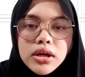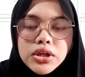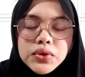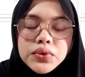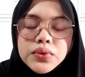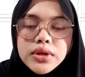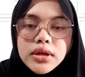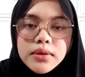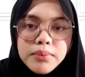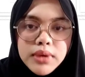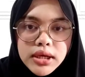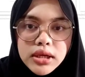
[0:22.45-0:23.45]
due to the
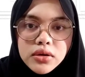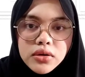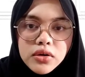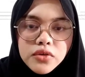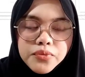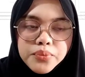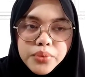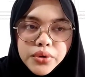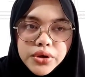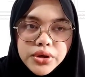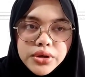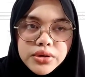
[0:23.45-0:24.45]
applied load of
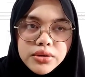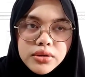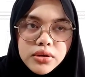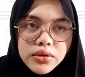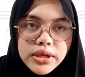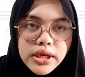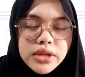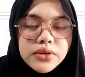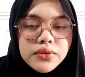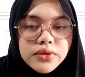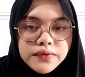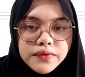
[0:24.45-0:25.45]
point load and
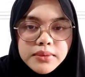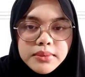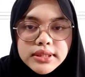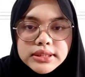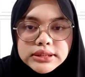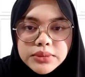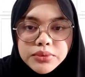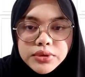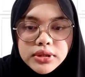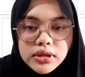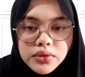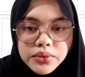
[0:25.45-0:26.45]
uniformly
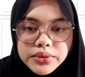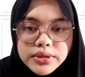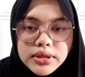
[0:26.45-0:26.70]
distributed load.